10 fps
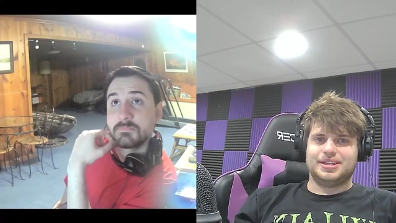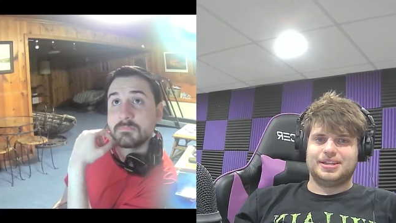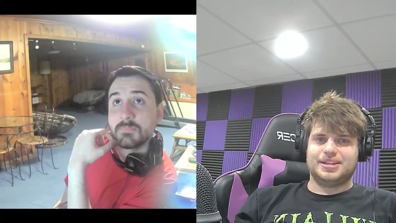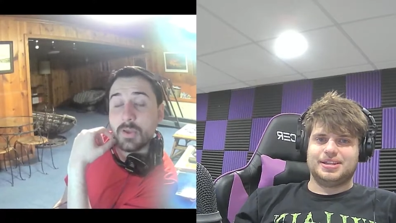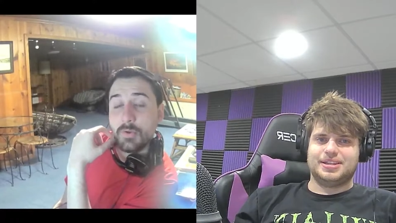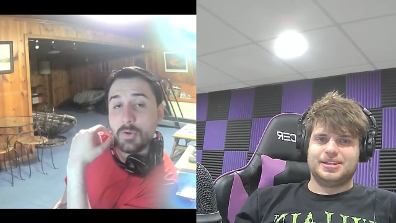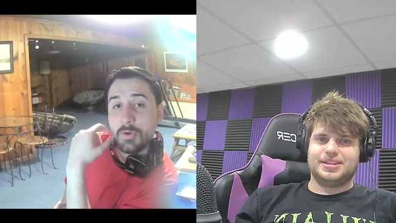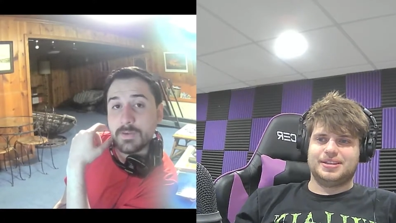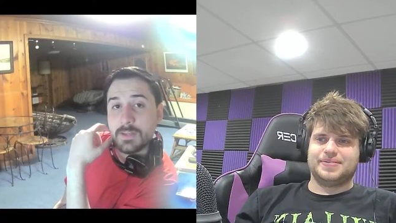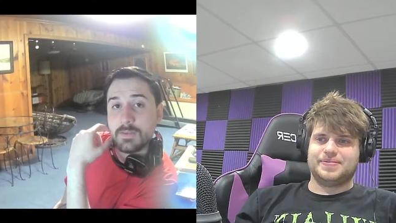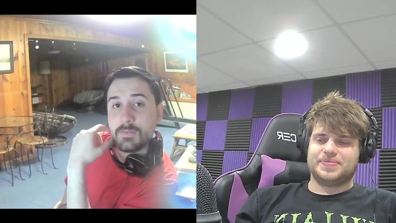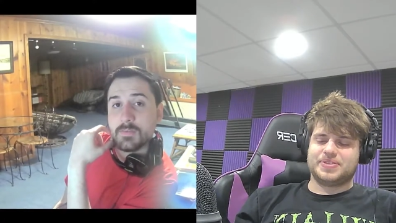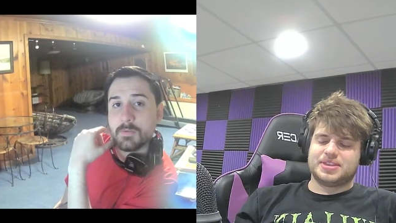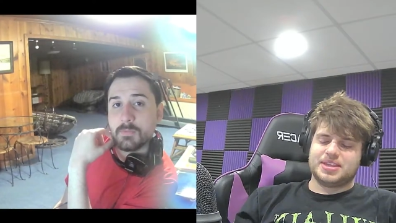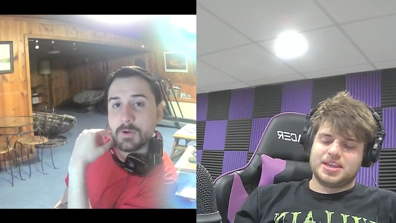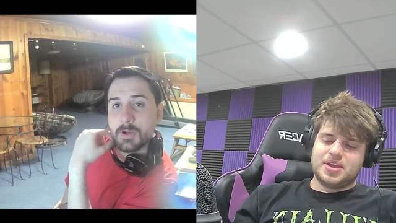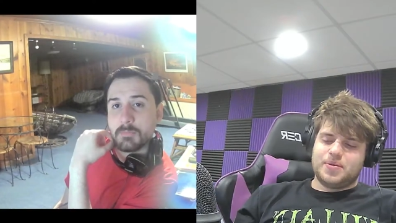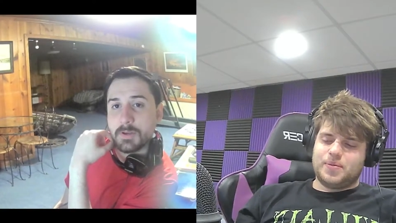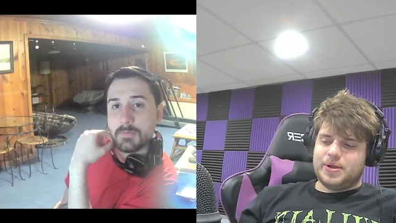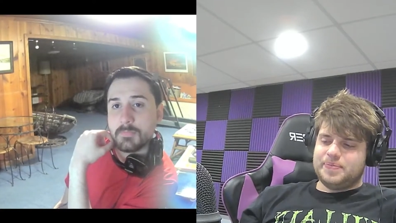Speaker 1: I don't know if I'd use that word,
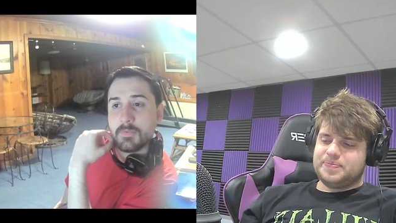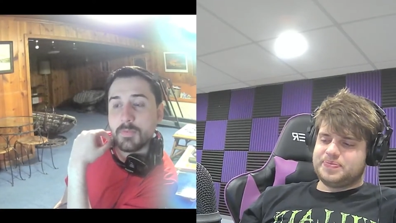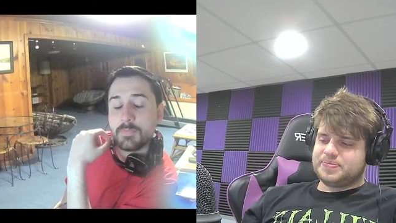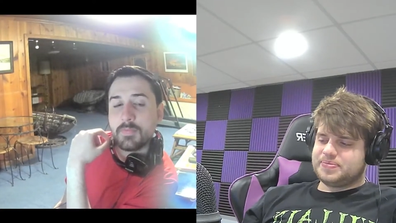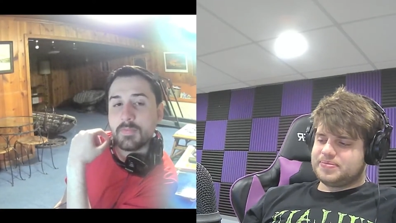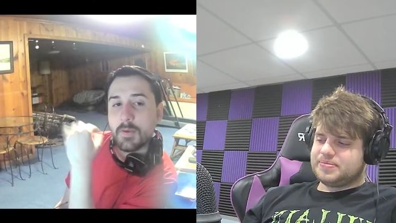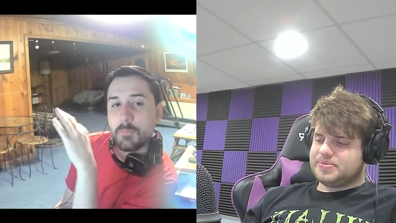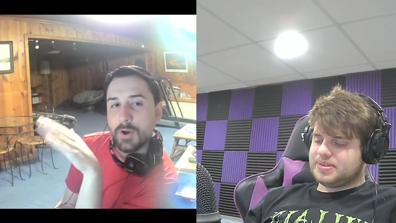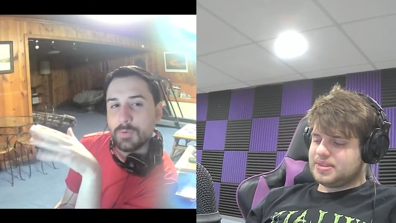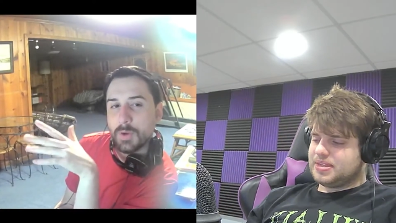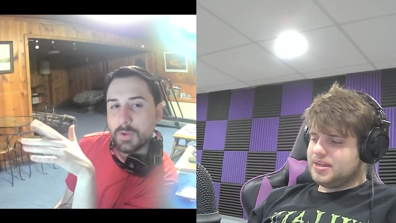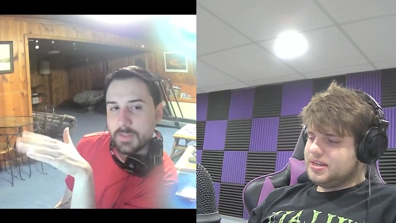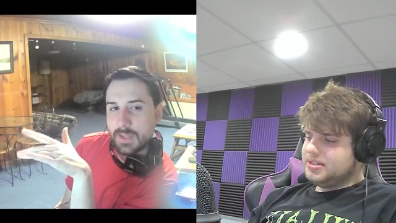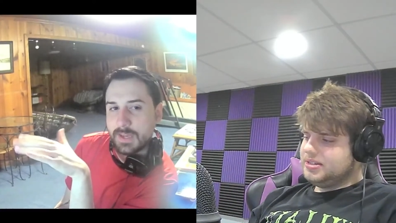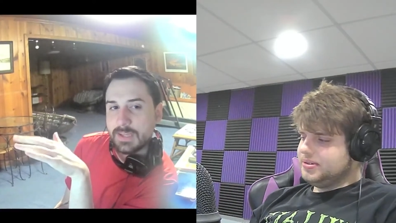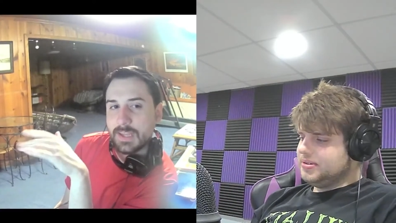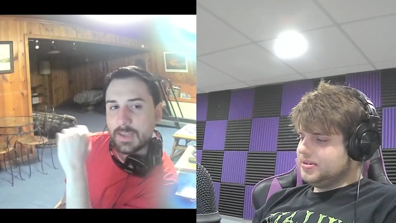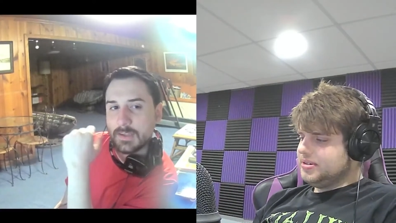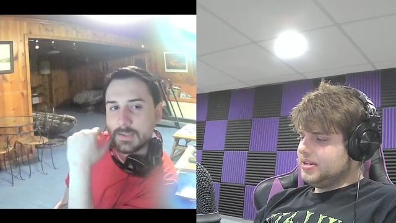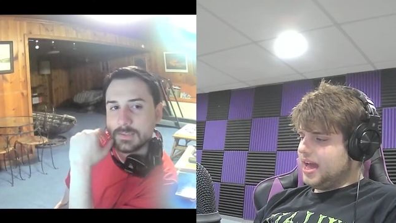but well, some somewhere around that. Dude, yeah.
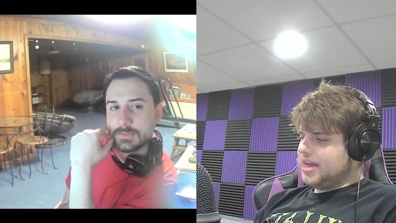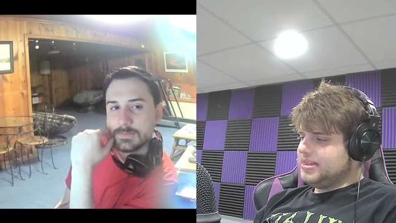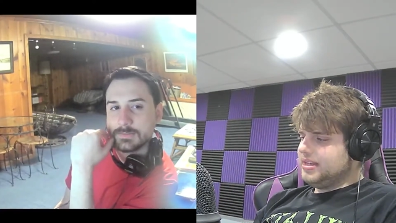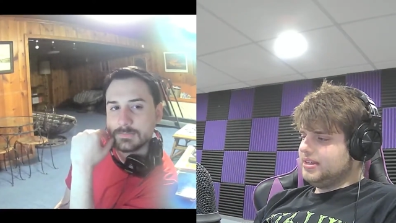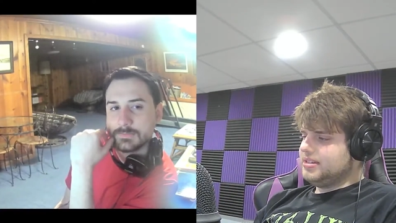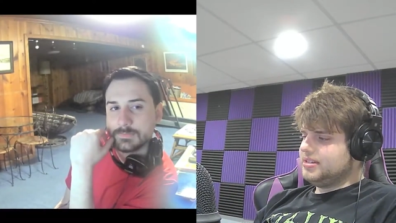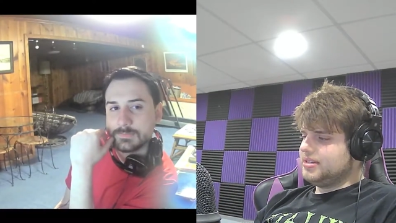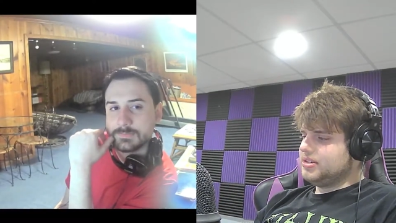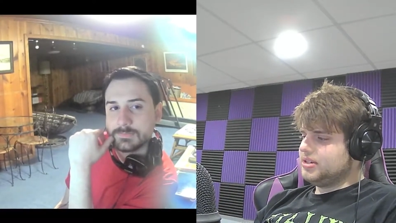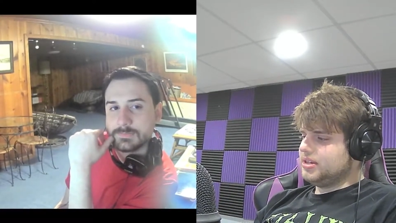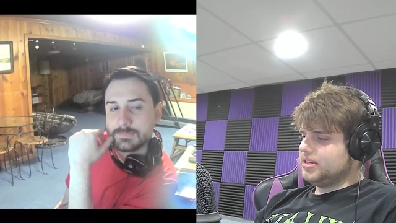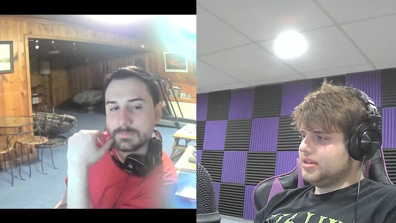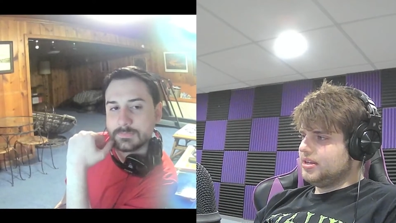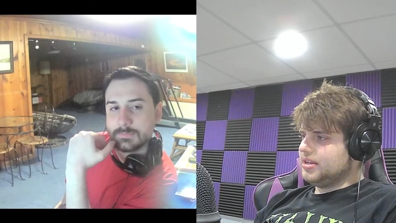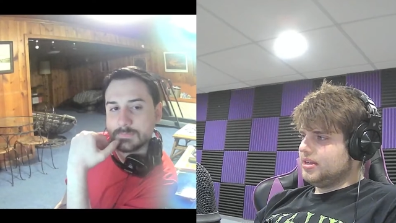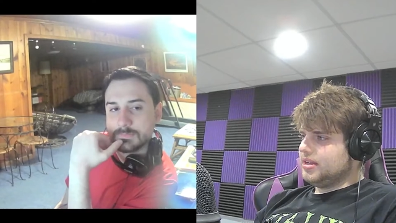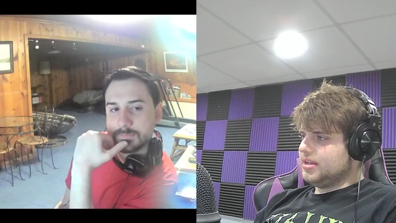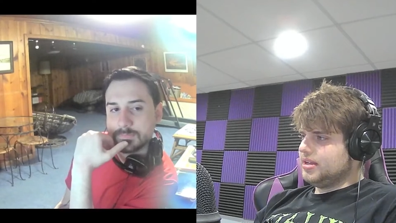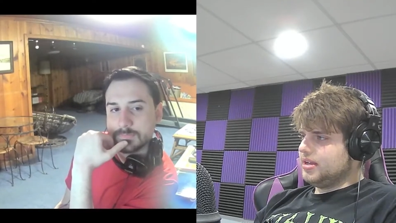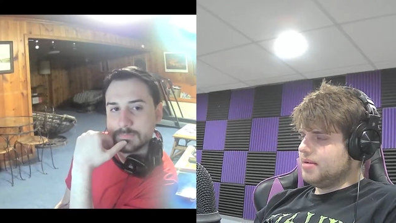
Speaker 2: I think it's such
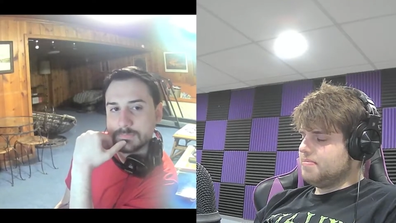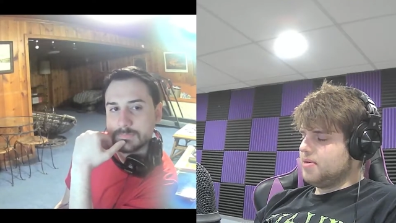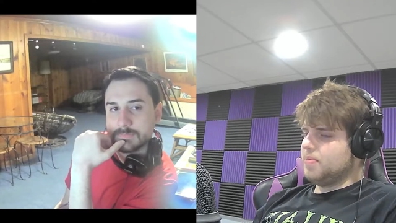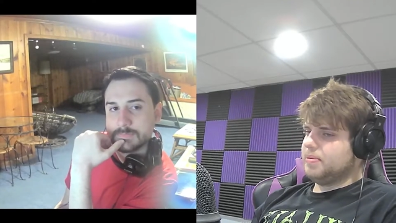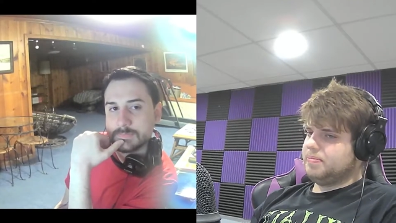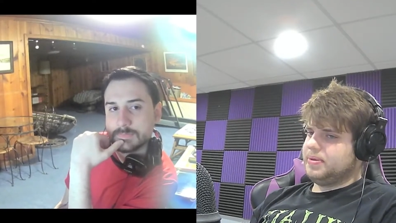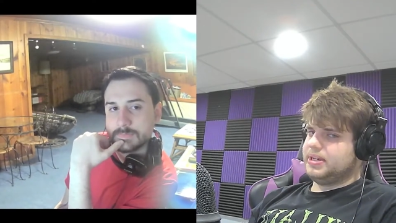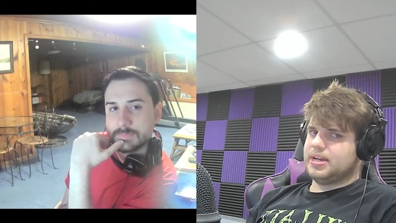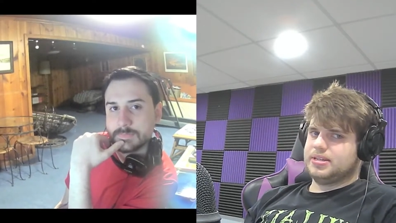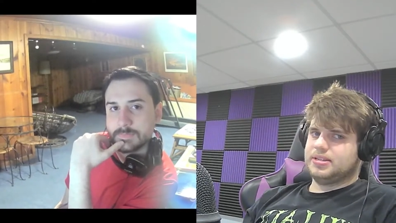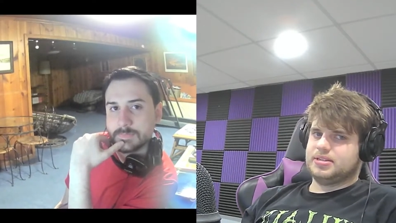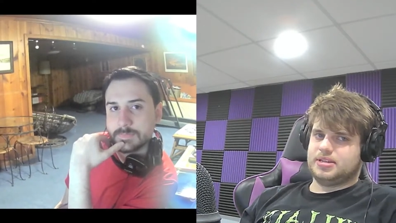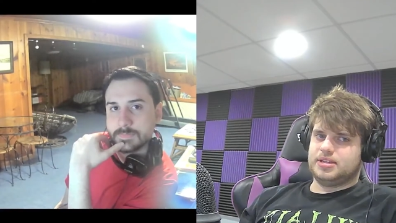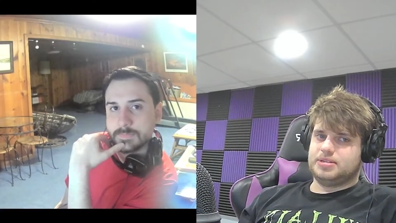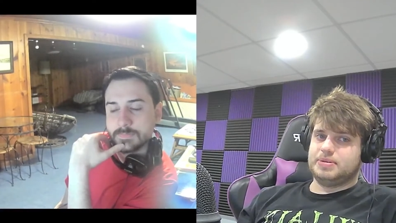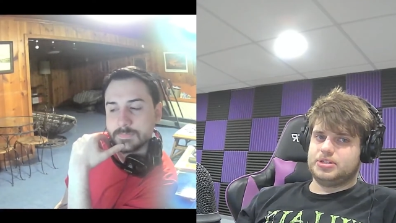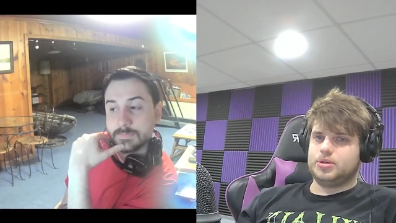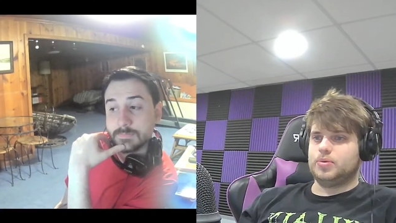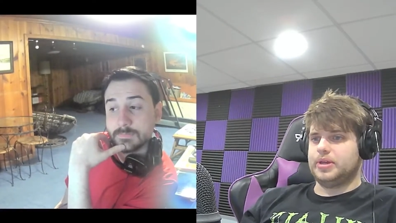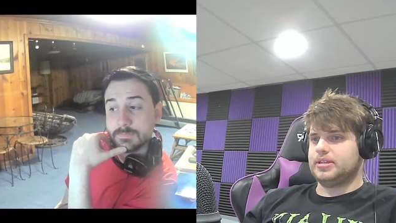a moment because it's been two
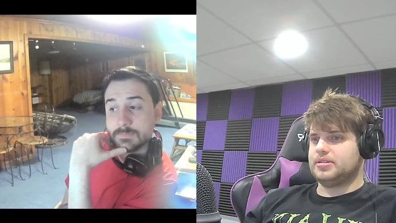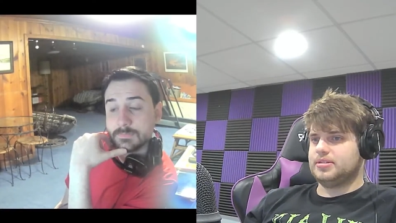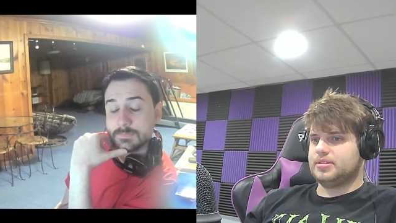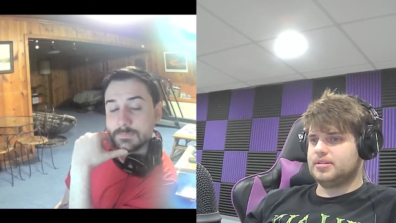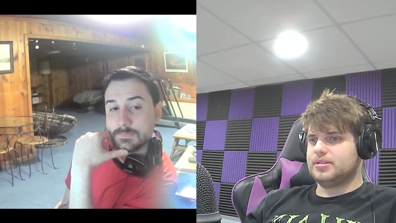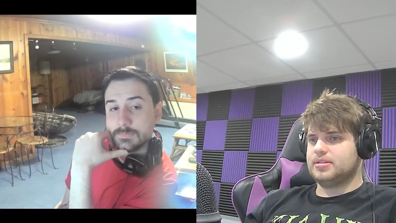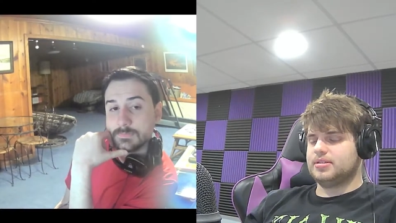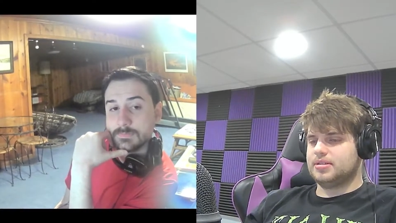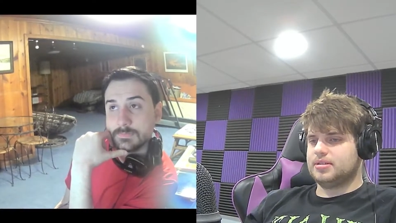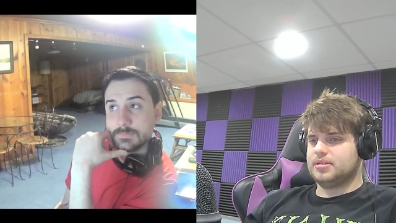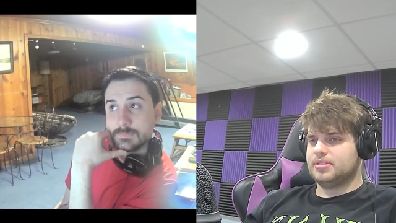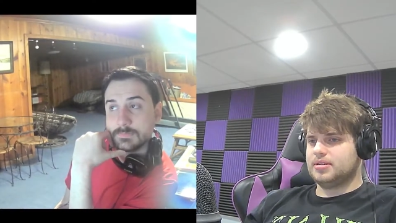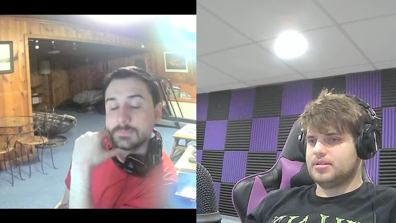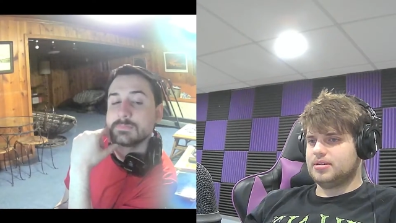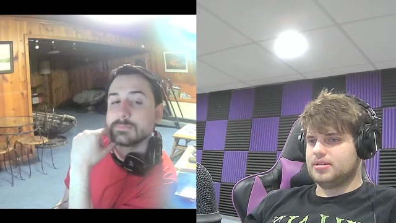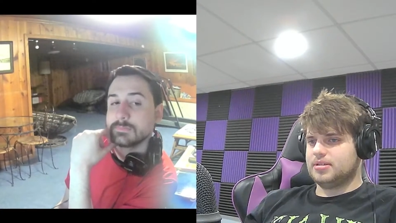weeks. Mm -hmm